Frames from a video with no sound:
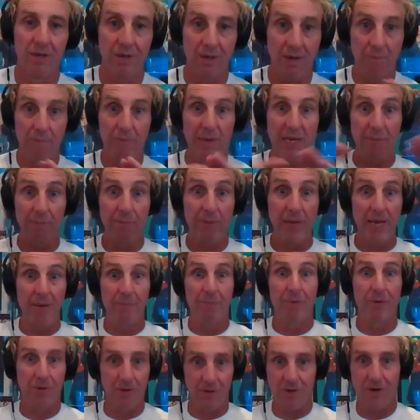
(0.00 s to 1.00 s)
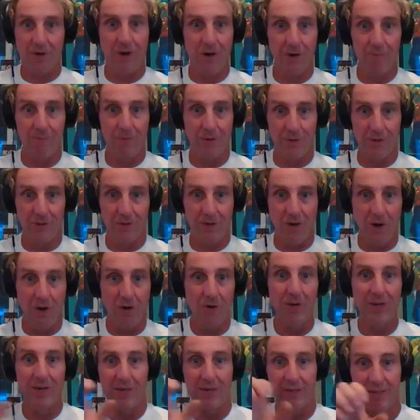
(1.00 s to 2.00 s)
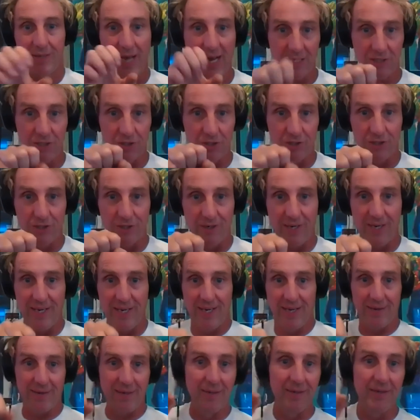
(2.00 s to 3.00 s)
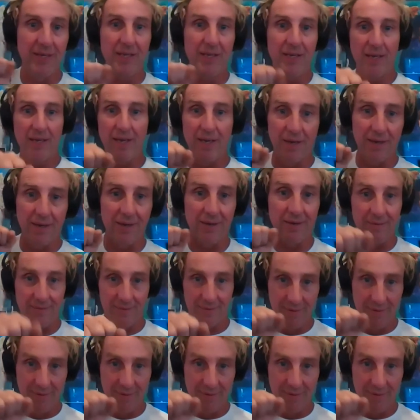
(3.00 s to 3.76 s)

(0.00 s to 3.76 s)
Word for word: a big paper or cardboard cone, and attach it to your hand and then hit it.